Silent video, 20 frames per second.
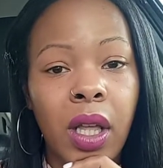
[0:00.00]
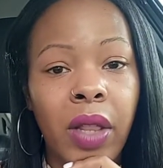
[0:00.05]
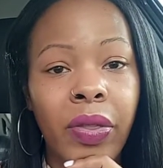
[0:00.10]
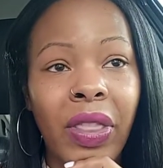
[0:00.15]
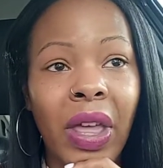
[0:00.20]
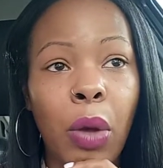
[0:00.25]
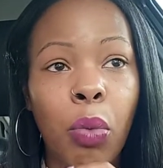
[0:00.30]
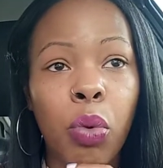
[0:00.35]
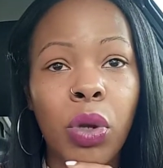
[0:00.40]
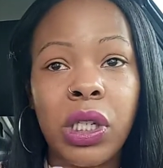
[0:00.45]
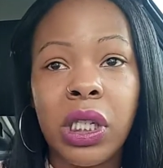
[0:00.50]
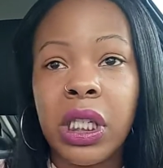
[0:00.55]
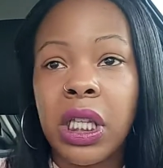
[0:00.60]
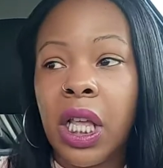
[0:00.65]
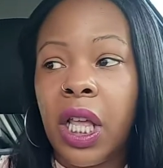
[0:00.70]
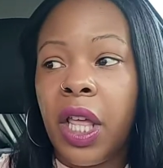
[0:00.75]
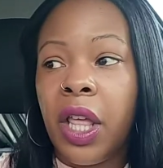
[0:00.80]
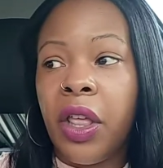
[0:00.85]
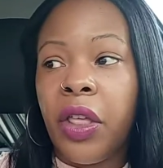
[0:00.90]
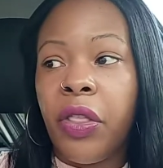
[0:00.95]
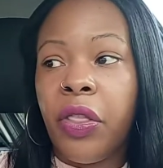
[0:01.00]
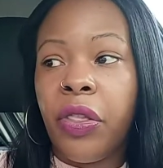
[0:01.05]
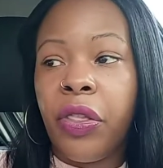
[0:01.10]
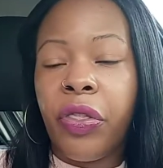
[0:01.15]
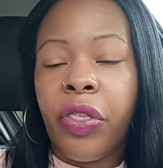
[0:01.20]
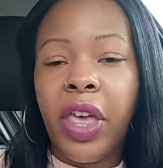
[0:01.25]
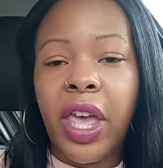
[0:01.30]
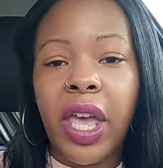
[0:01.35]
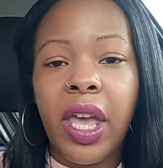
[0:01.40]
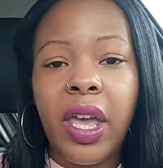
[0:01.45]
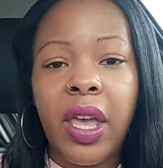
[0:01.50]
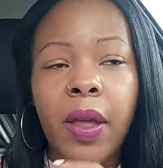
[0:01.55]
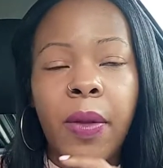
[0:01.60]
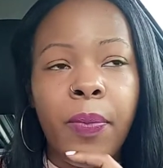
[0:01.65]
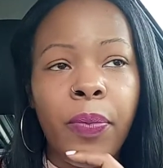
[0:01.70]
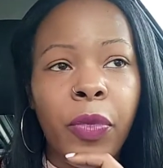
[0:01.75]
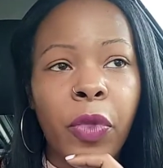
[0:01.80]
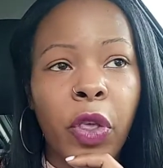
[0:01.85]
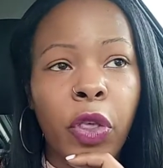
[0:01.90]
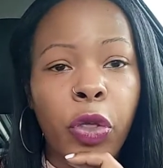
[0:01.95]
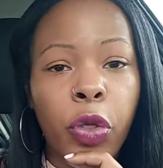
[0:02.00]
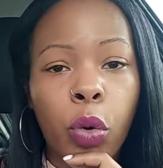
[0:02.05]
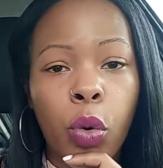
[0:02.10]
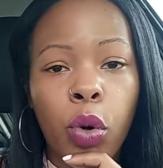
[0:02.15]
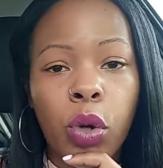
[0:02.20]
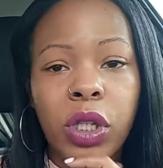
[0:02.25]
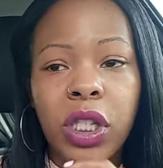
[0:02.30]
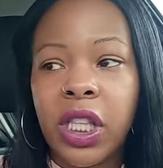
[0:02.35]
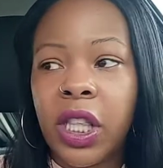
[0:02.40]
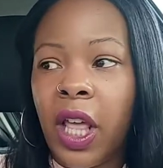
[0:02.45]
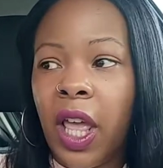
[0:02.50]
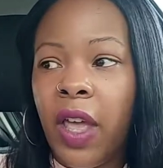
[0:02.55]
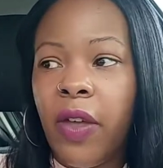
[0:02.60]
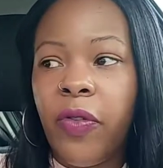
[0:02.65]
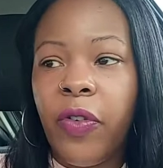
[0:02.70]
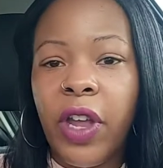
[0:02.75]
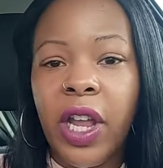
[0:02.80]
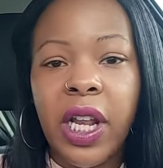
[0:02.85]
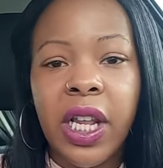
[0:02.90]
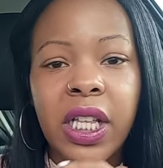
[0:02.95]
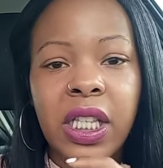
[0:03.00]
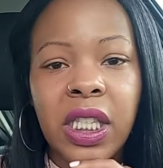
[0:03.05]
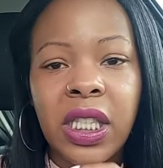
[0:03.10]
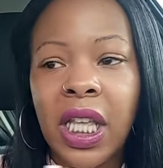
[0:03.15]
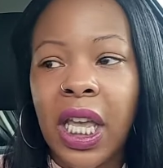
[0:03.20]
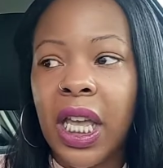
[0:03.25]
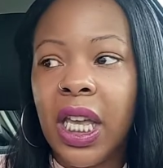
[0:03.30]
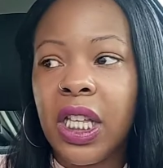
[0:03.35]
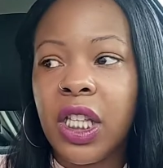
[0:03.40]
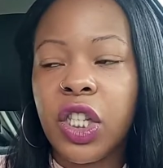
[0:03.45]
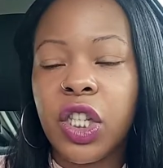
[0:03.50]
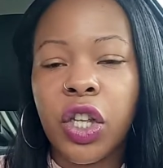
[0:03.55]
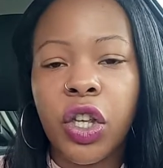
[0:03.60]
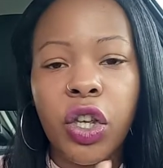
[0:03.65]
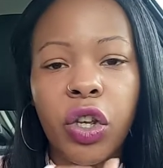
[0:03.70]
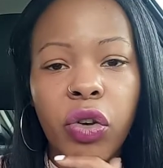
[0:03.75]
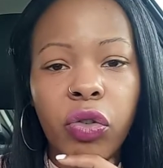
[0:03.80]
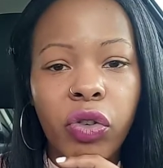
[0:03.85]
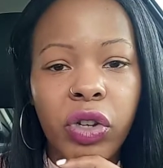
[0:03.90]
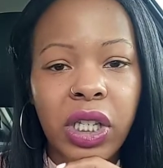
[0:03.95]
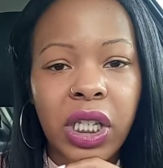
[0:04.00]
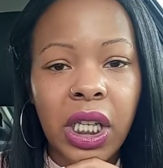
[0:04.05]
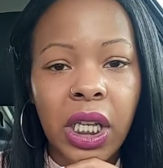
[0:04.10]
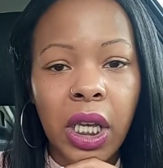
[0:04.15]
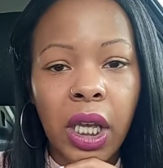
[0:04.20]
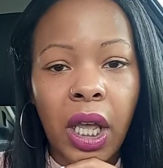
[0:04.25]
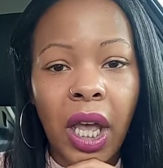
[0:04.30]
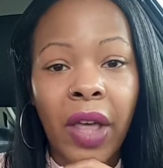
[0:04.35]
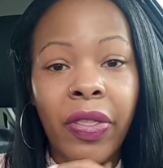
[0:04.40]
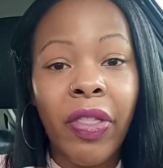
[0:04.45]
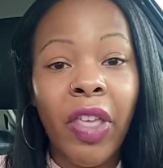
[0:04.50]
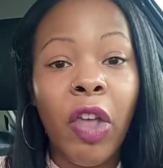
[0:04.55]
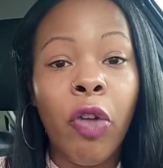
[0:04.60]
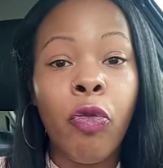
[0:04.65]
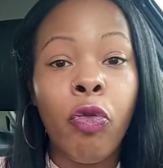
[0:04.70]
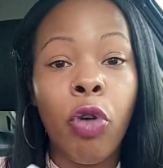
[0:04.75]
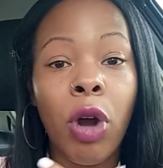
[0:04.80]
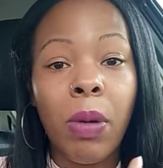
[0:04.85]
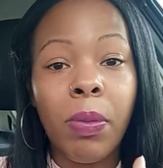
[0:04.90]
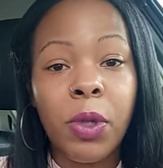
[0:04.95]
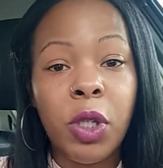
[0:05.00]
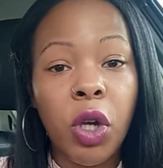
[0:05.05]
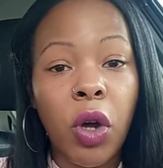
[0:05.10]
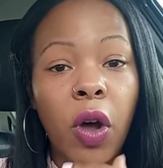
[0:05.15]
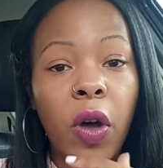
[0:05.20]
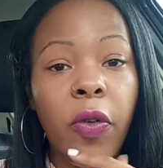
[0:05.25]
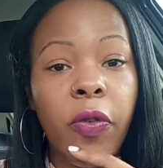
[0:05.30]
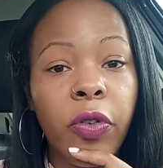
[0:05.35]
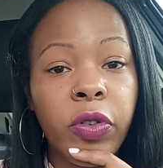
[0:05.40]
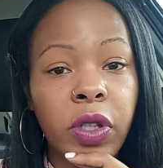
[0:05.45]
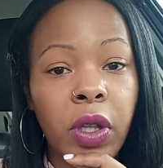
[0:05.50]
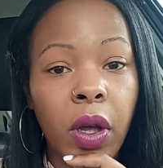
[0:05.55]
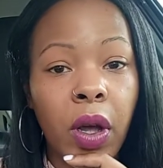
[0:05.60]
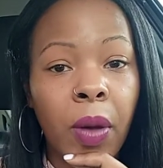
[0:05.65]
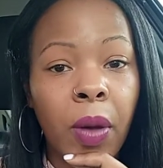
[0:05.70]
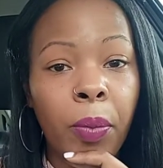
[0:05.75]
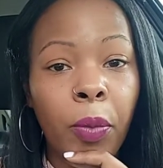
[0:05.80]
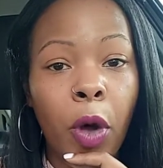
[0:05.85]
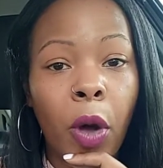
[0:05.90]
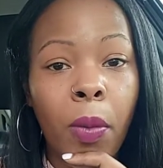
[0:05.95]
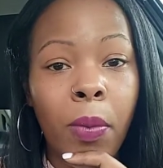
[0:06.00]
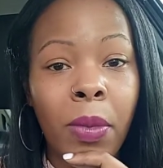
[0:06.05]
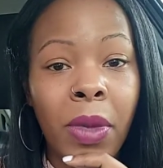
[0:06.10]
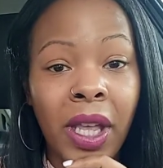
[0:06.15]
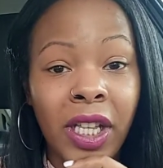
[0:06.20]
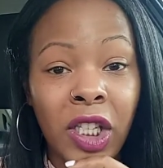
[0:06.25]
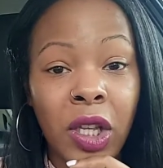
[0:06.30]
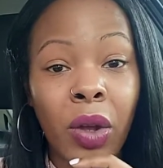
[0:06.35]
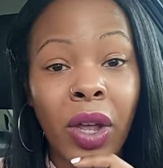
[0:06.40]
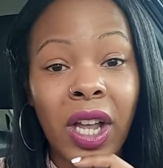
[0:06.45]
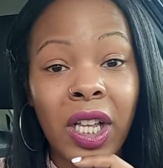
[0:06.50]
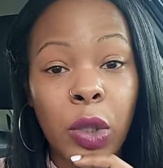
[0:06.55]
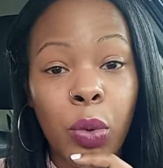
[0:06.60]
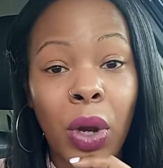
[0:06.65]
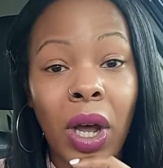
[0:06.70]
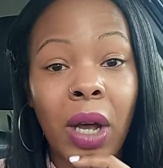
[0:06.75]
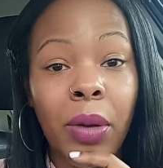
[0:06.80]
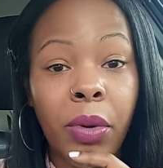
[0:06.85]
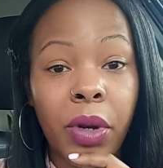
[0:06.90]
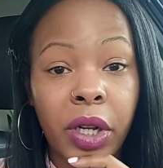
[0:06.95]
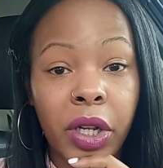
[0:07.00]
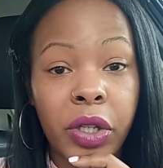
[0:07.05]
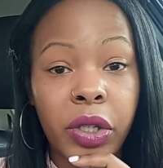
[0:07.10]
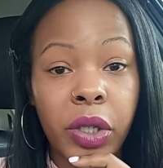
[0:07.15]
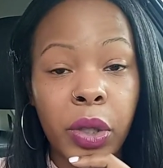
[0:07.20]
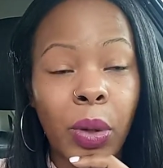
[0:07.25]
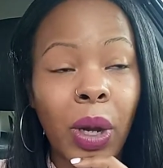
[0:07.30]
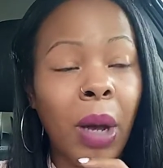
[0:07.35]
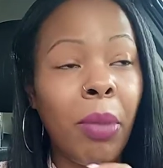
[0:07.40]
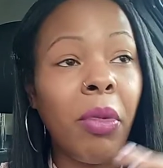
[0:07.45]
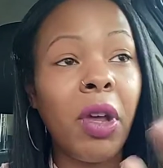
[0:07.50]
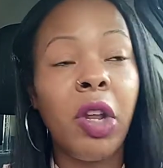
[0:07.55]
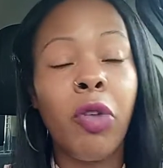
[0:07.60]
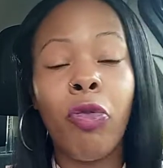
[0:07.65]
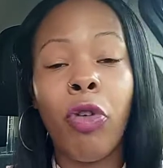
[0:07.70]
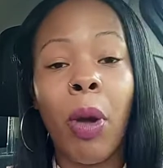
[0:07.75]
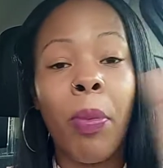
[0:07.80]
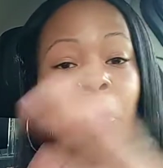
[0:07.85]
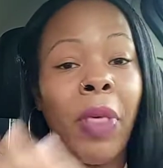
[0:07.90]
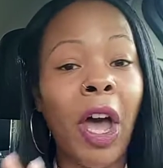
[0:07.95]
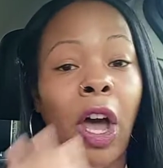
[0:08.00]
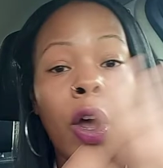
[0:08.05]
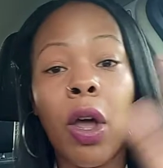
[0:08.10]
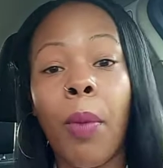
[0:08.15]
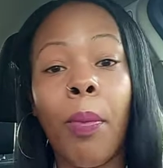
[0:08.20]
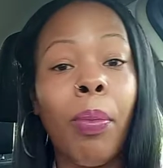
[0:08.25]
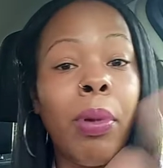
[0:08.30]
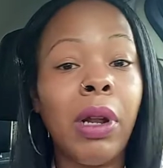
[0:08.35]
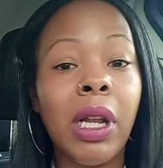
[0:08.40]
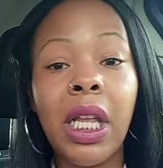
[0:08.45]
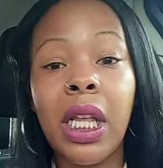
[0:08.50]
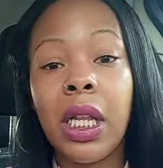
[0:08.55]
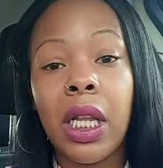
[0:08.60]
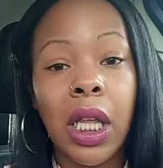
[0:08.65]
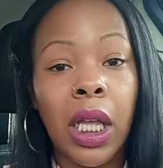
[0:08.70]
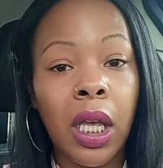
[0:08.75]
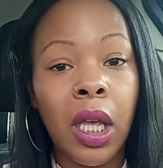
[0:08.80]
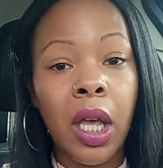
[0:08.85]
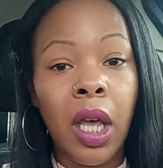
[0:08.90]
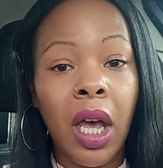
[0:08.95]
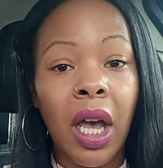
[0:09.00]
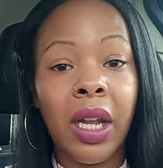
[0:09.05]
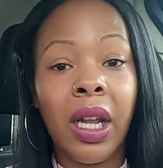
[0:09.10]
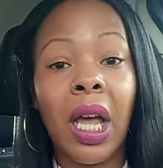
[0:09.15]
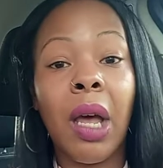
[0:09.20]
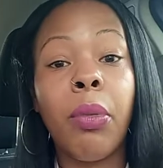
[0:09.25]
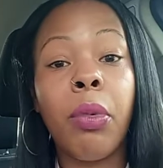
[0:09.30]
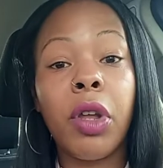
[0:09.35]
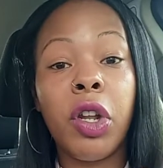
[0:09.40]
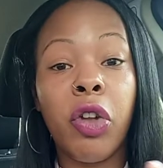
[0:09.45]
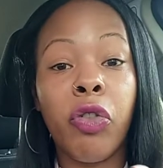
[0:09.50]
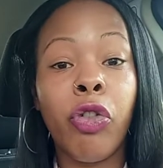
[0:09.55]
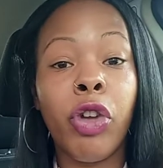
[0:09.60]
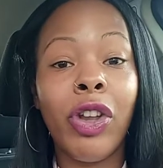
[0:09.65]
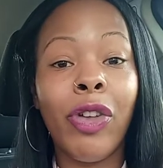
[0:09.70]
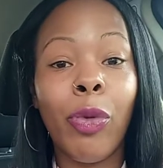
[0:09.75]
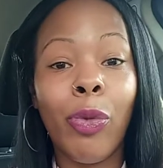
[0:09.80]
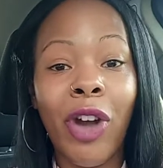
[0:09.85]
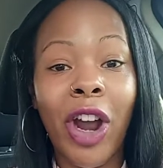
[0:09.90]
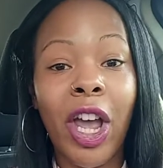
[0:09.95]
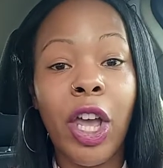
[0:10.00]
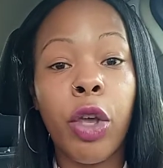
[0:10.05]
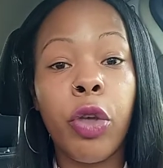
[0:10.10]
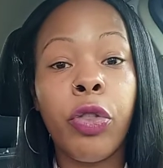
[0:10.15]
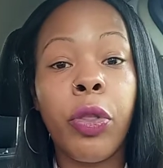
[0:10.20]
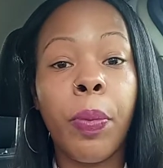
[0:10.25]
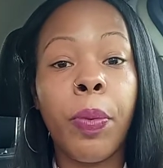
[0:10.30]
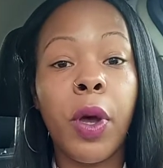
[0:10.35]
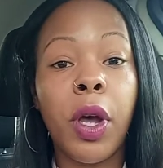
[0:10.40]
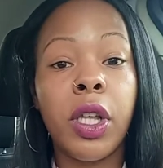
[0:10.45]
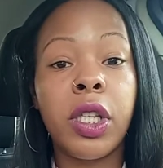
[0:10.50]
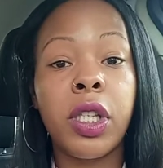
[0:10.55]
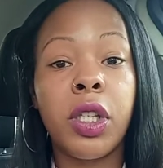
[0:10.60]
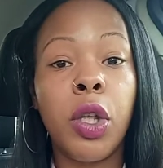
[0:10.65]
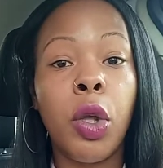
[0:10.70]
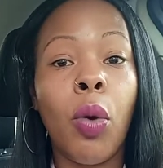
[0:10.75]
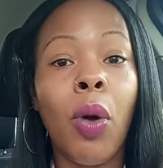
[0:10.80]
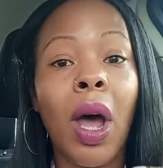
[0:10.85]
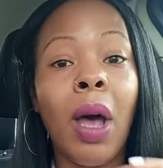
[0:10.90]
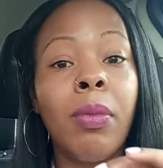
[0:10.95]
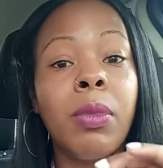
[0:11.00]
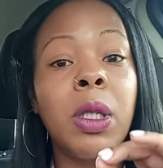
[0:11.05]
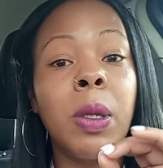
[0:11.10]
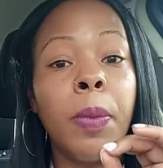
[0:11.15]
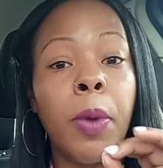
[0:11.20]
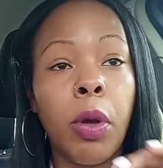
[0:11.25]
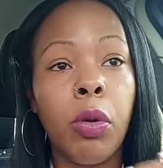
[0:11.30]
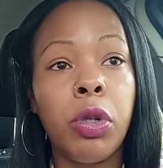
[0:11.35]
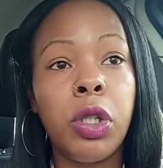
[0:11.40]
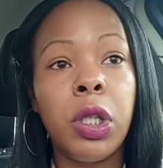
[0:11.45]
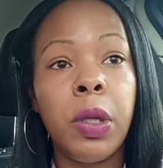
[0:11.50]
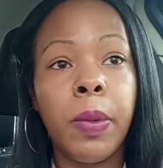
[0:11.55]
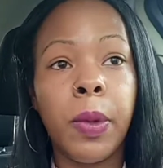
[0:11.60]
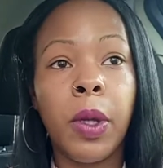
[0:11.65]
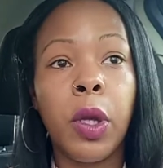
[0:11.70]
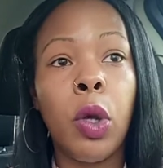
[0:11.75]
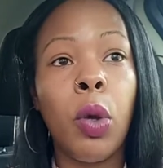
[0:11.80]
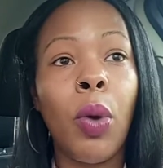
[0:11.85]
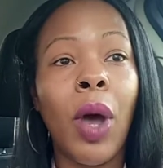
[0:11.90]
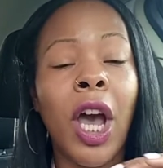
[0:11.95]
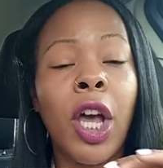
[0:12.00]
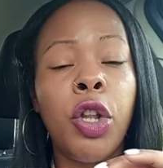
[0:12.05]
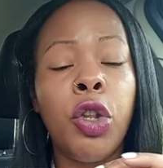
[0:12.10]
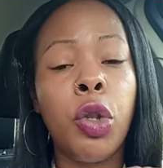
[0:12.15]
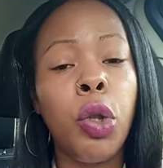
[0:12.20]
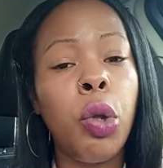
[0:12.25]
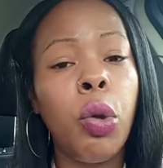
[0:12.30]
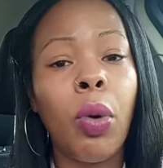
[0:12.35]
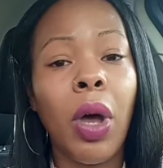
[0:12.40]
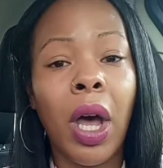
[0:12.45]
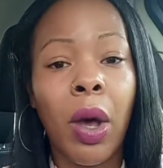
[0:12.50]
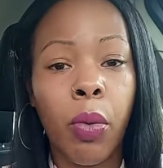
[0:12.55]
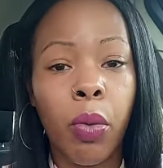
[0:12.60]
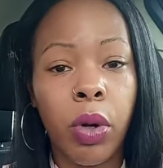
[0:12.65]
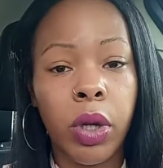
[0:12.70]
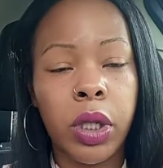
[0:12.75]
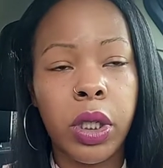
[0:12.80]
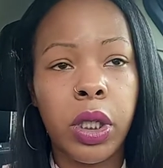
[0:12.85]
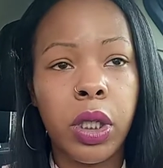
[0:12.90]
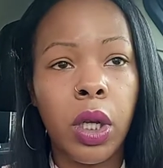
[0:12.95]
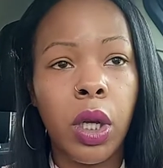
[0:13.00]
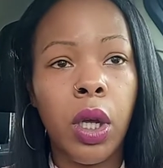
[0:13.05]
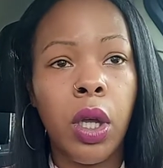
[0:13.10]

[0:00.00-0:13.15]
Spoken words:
That was their thoughts, their feelings, their insecurity, and they rubbed it off on me. So guess what I'm going to do? I'm going to rub that completely, and I'm going to rewrite the person who I'm supposed to be, who I knew I was.